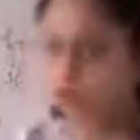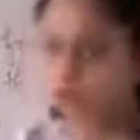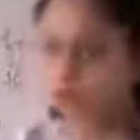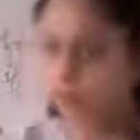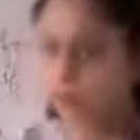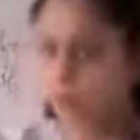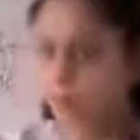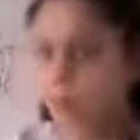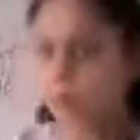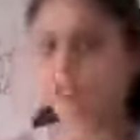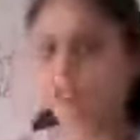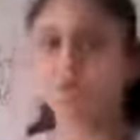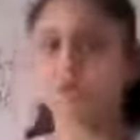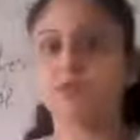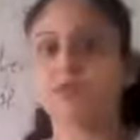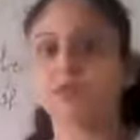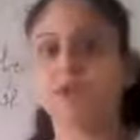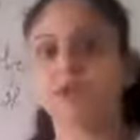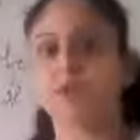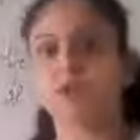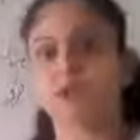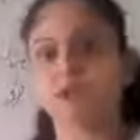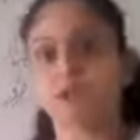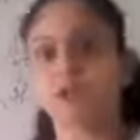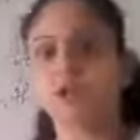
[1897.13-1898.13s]

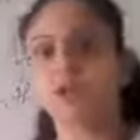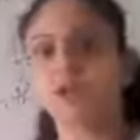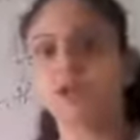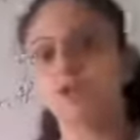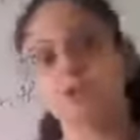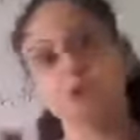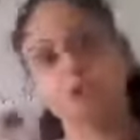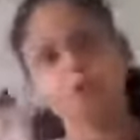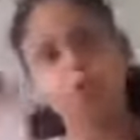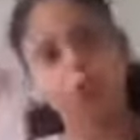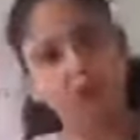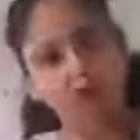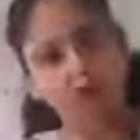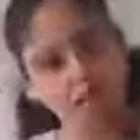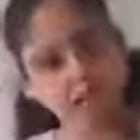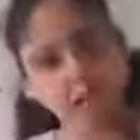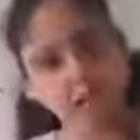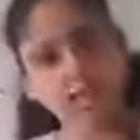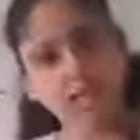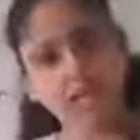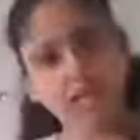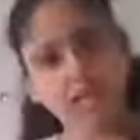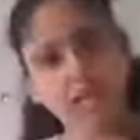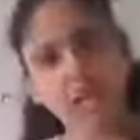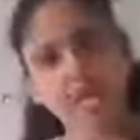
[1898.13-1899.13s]
specific area, for one
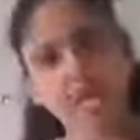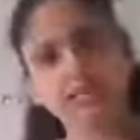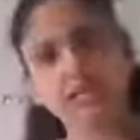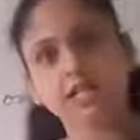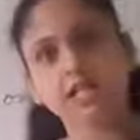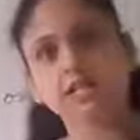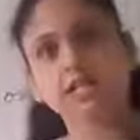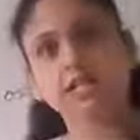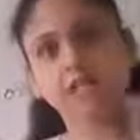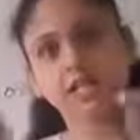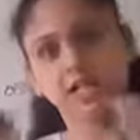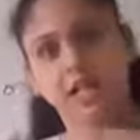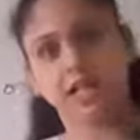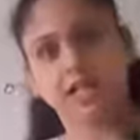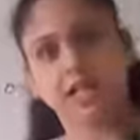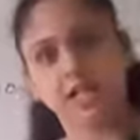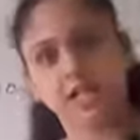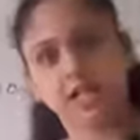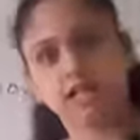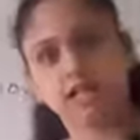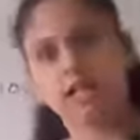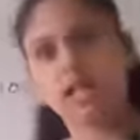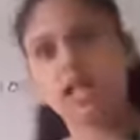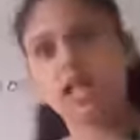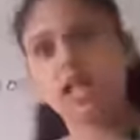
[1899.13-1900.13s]
area it is
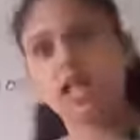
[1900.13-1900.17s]
taken